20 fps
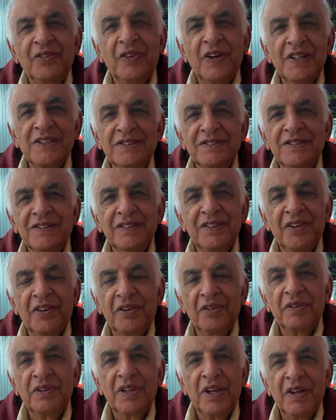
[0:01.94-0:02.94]
It was, you
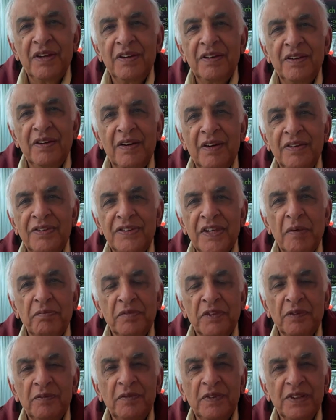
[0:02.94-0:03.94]
know,
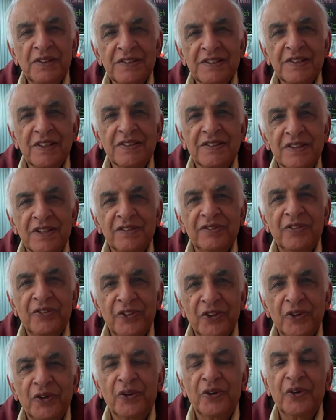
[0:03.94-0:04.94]
September
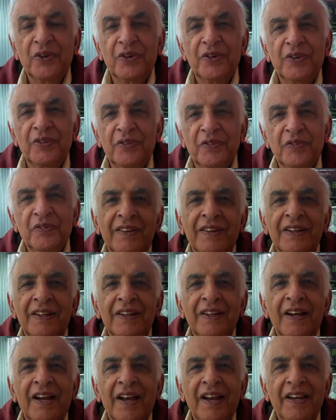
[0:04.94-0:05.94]
64,
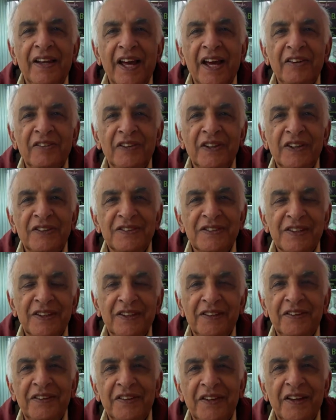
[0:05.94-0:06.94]
and I was
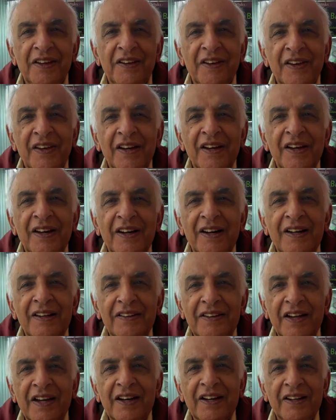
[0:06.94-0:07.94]

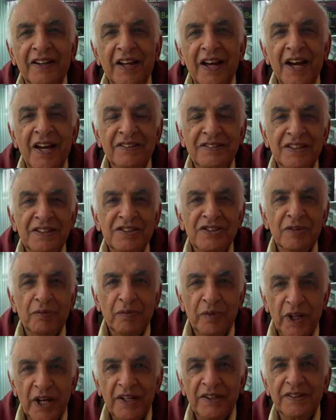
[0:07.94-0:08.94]
taken as a
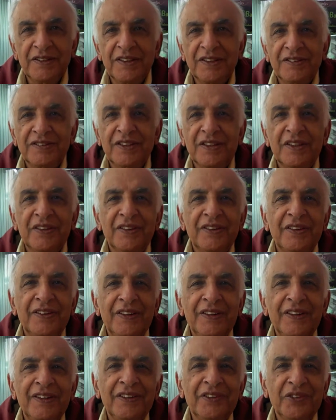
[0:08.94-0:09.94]
supply teacher
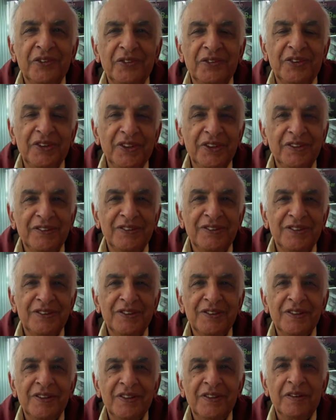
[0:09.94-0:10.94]
to
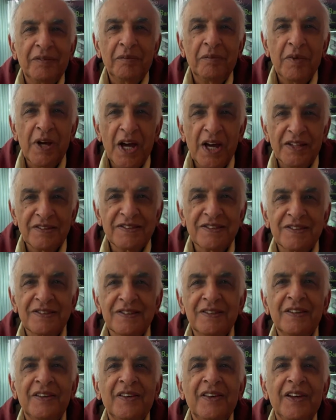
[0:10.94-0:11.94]
teach
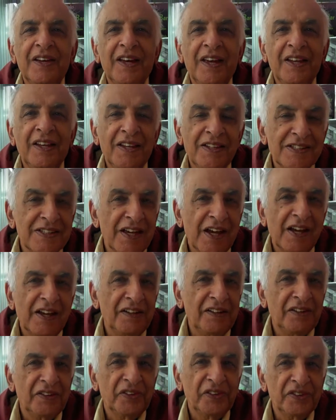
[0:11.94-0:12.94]
maths in a
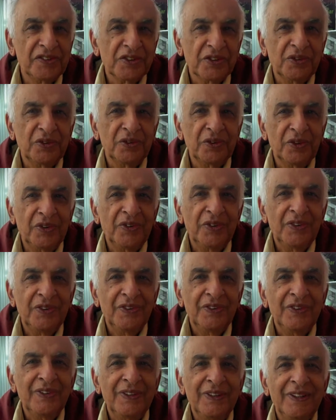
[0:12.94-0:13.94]
secondary school.
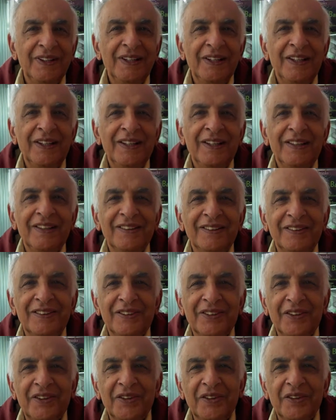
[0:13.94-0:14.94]

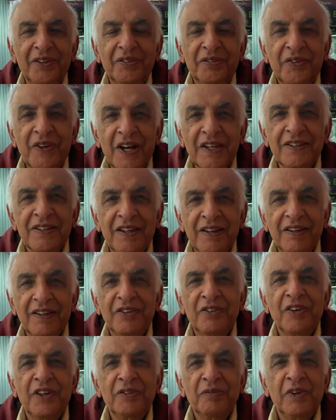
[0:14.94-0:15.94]
So first,
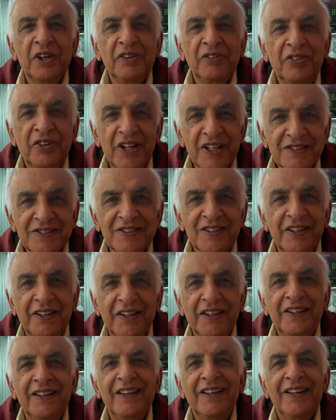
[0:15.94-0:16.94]
it was my first
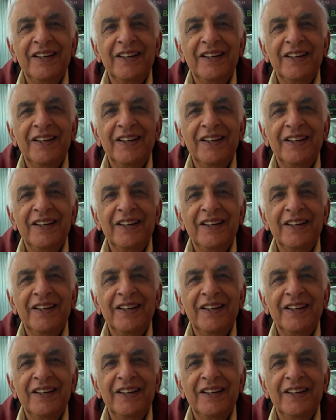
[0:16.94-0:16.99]
day